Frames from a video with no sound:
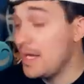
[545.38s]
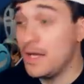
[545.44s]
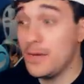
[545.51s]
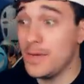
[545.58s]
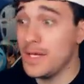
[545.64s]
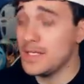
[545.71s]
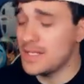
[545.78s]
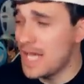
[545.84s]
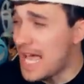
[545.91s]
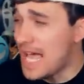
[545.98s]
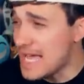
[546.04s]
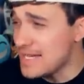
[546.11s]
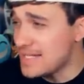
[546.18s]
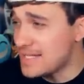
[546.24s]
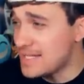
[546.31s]
Anyways,
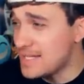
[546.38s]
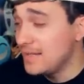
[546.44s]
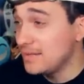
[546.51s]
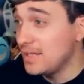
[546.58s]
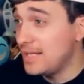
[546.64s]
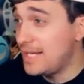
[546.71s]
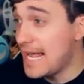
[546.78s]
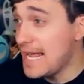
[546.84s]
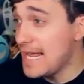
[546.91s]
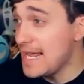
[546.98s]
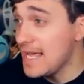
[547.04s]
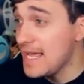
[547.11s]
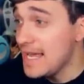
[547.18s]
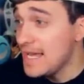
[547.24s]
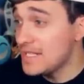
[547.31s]
guys,
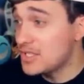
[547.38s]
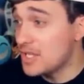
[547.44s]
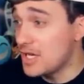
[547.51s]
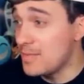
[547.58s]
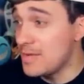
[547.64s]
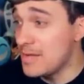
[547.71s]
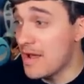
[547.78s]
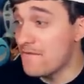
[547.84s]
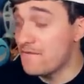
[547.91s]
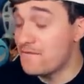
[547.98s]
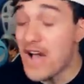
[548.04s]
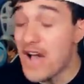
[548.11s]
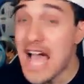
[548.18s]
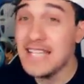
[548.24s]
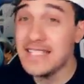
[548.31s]
today is gonna be my
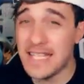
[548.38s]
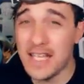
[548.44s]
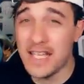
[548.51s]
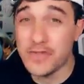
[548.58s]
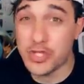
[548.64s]
first day of